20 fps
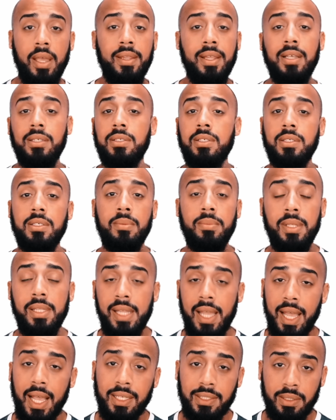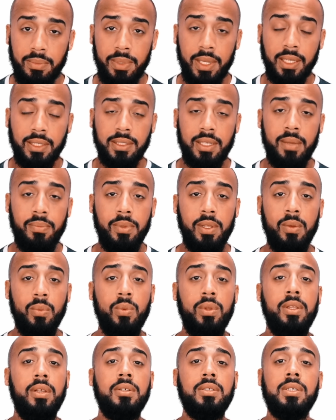And that's just something that has to be accepted.
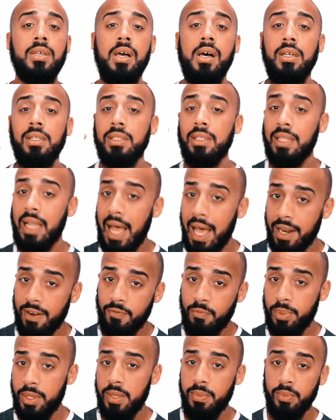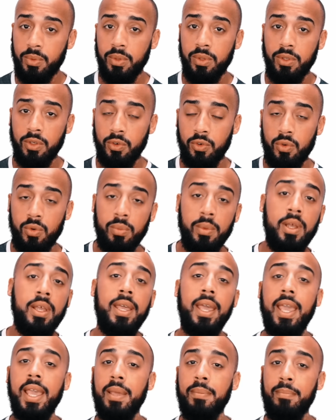When there's a lot of people in the group,
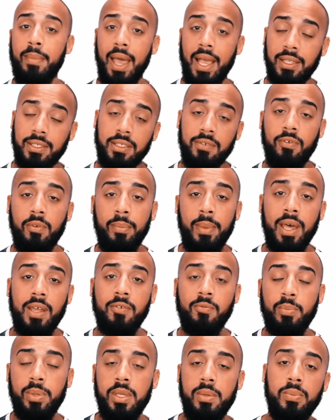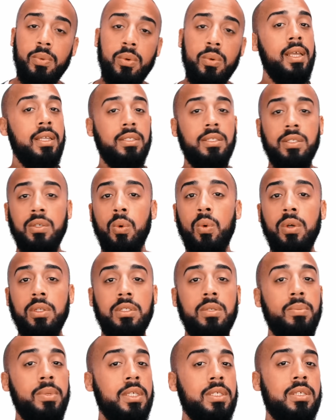a massive amount of people, it's going
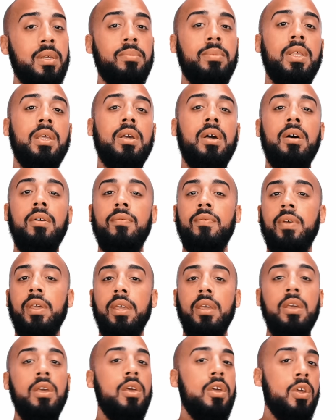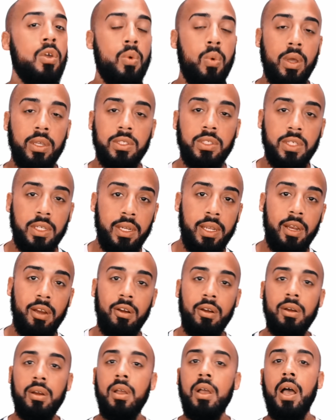to be something of a
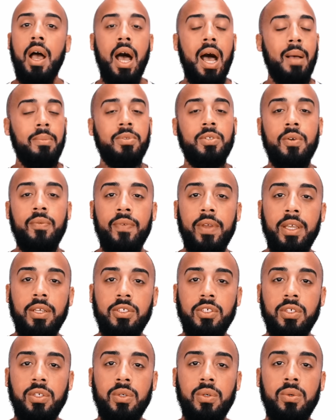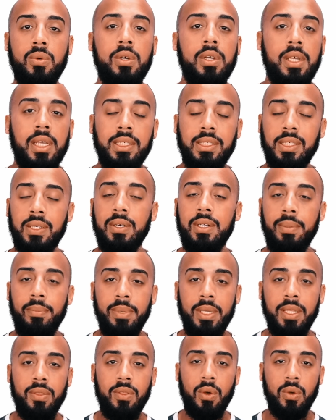questionnaire, observational. It's going to
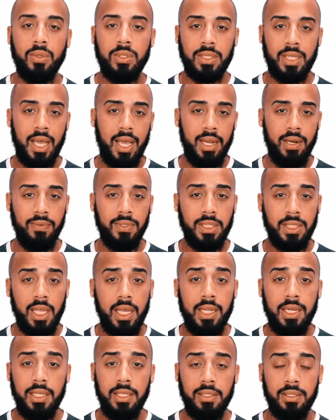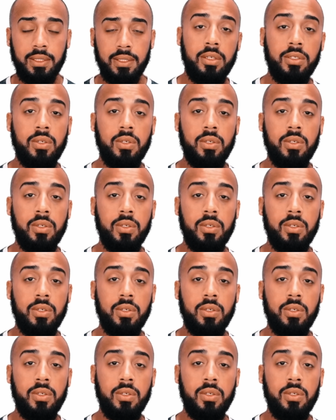be those kind of studies.